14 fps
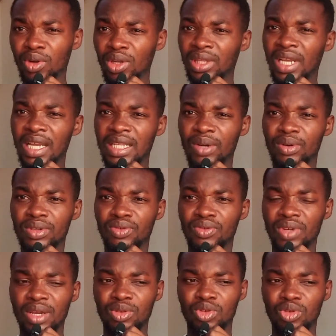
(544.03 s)
not that i was
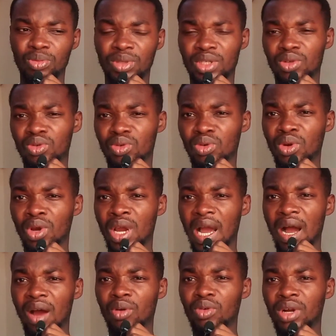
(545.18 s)
trying to be you know
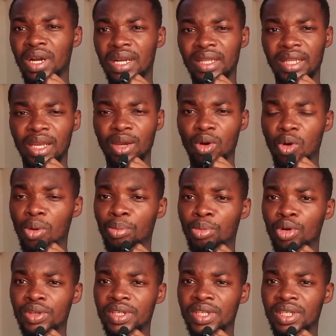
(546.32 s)
arrogant there or
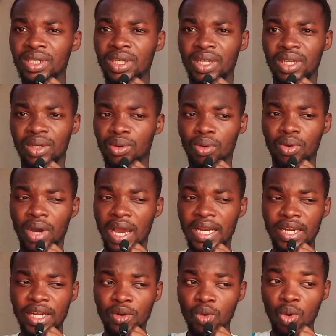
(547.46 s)
bossy no i
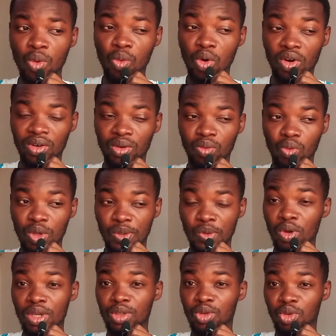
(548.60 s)
didn't know what was
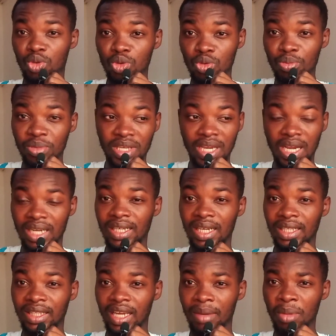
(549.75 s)
going through me at
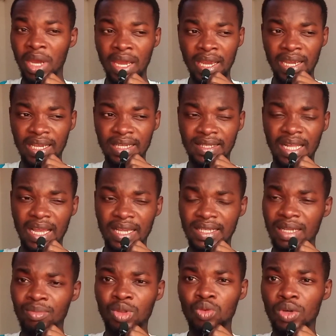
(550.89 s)
that time it's like
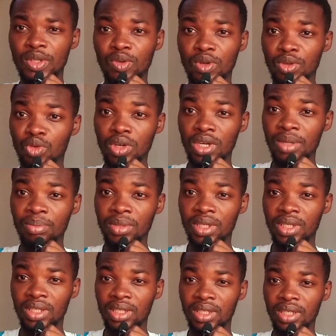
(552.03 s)
something was controlling
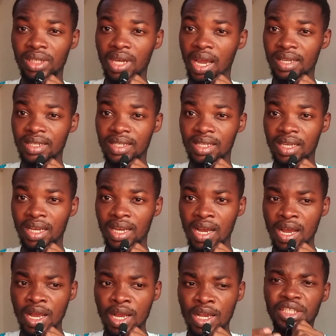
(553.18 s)
me guys
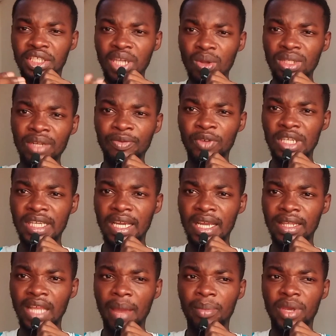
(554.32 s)
he shouted for the
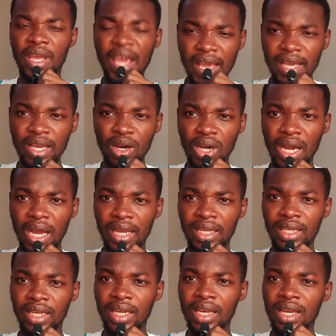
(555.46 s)
second time hey young
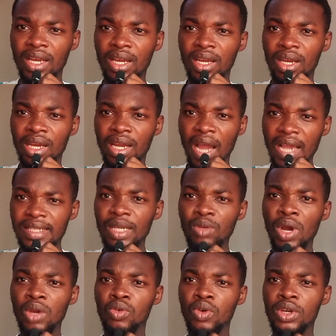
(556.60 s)
guy i said
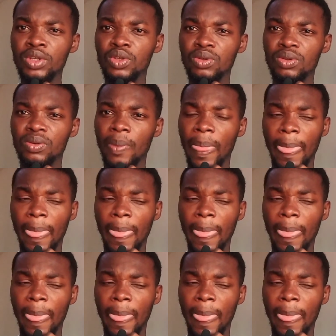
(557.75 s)
"What are you going to